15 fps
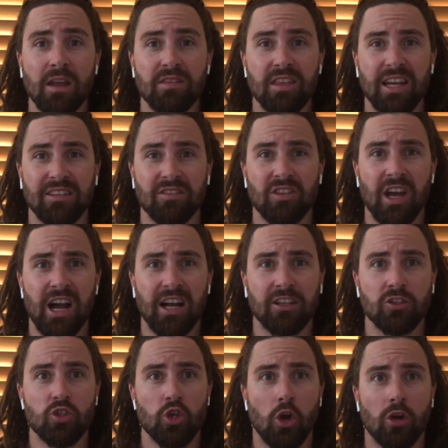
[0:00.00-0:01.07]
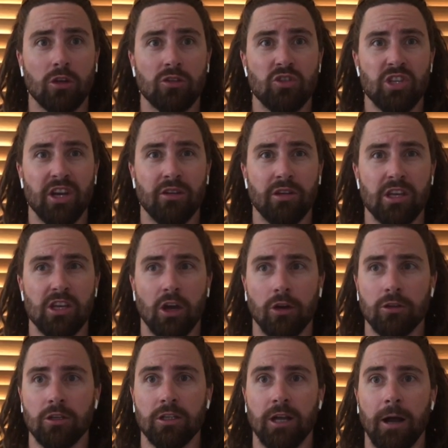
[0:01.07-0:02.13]
that dark choc cherry
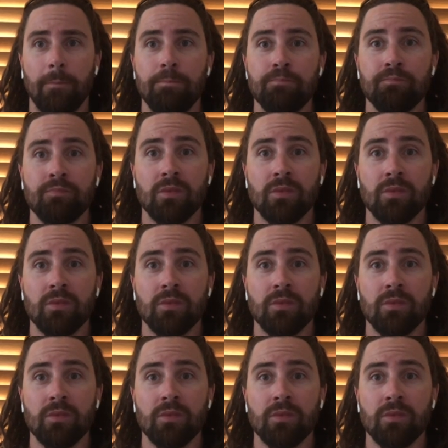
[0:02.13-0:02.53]
coconut,